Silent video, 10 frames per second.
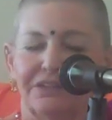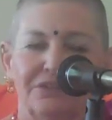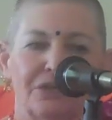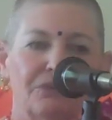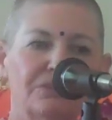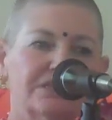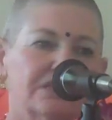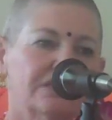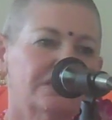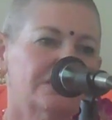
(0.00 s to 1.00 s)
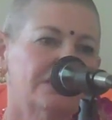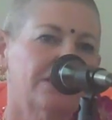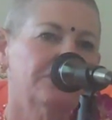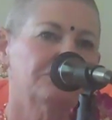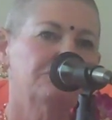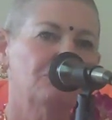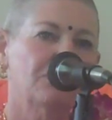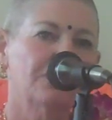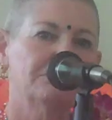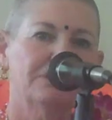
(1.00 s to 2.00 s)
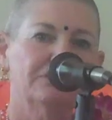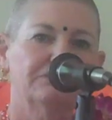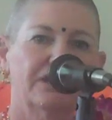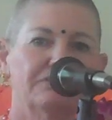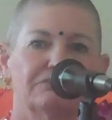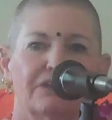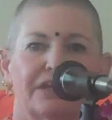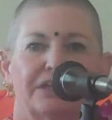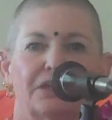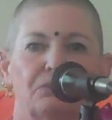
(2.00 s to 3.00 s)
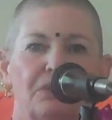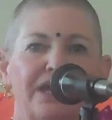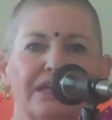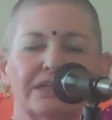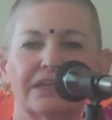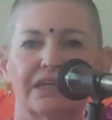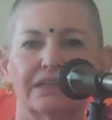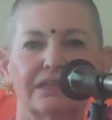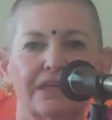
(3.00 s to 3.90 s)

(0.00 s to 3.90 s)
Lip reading: You know, it's another form of running away again,